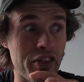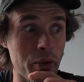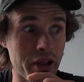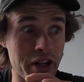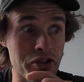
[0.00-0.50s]
They
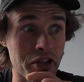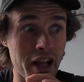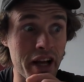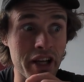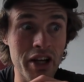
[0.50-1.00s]
were literally
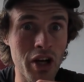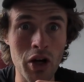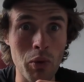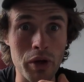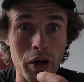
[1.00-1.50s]

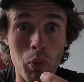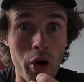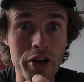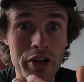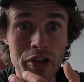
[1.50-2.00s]

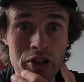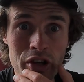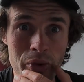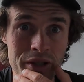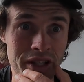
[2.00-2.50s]
what are you going to do?